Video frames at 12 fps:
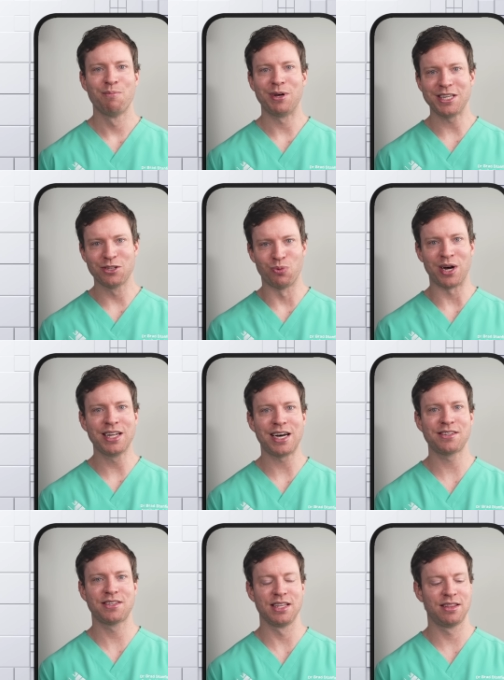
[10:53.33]
But there's one
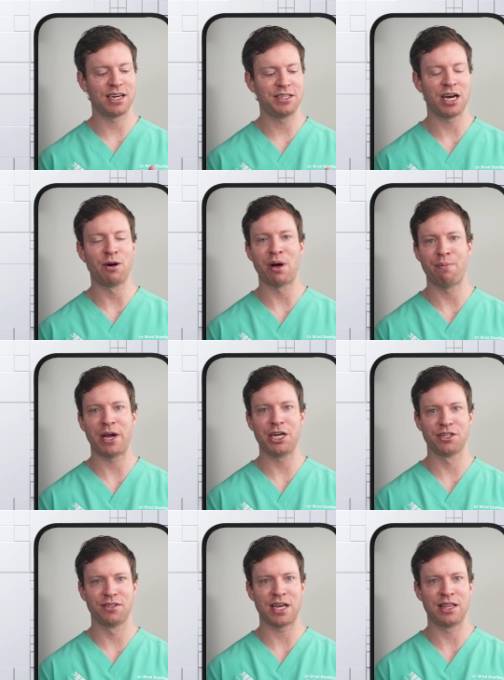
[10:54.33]
last thing that I tell my
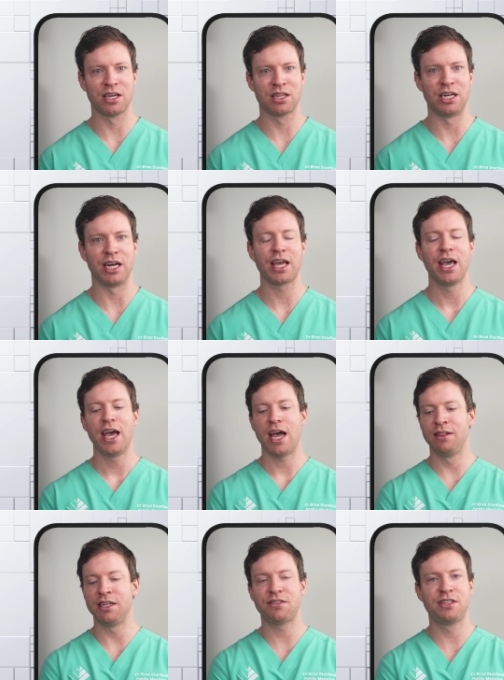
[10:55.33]
patients at the clinic,
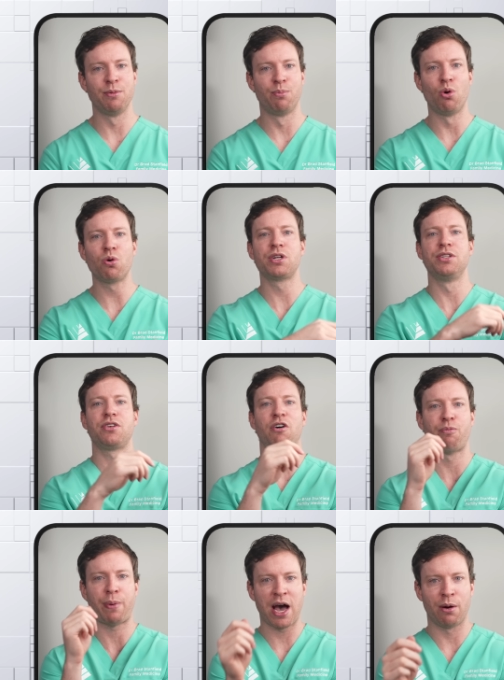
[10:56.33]
and that's the importance
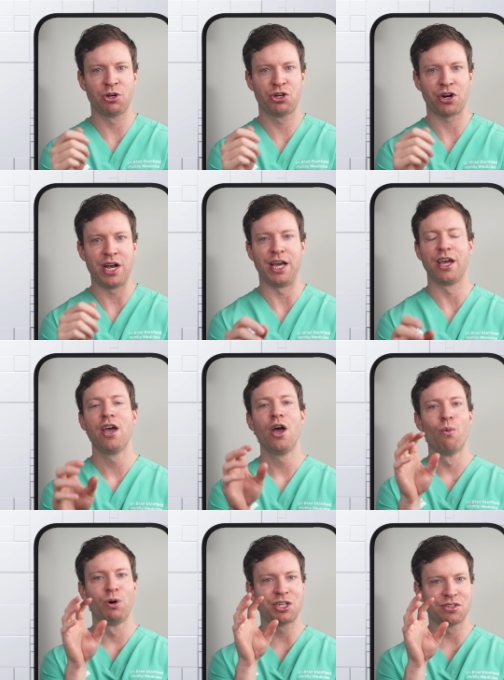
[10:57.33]
of power training,
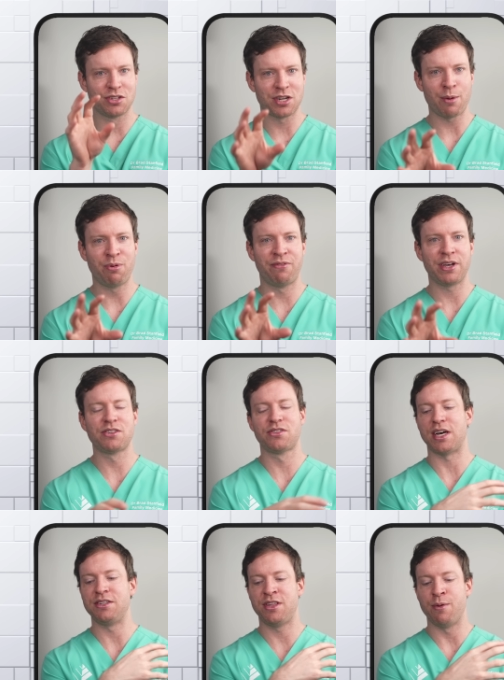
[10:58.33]
which is a type of
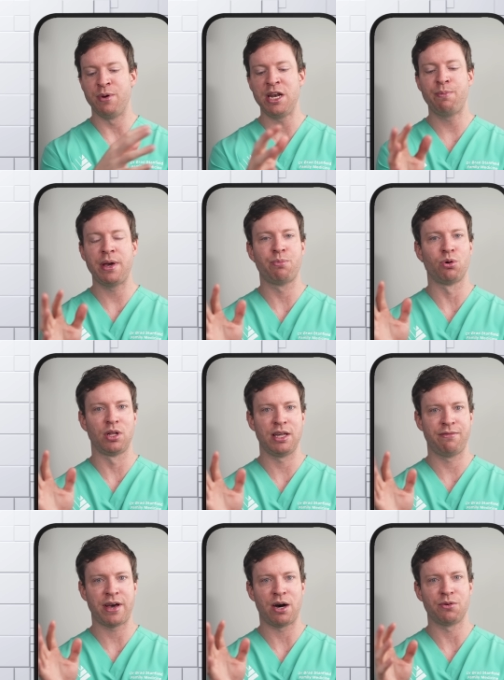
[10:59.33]
exercise that many people
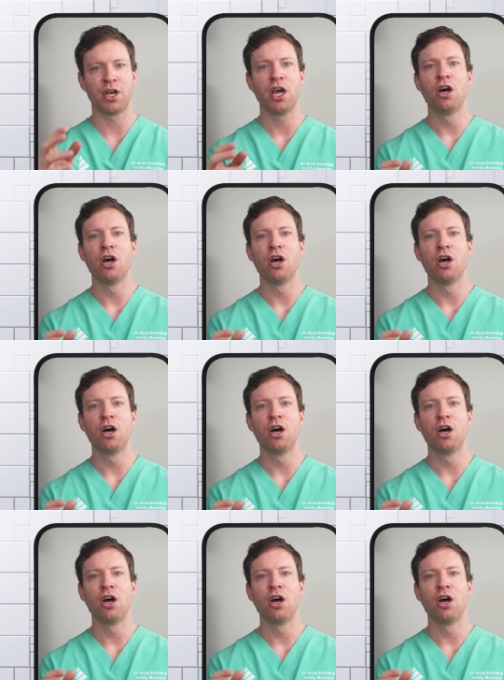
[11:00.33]
leave out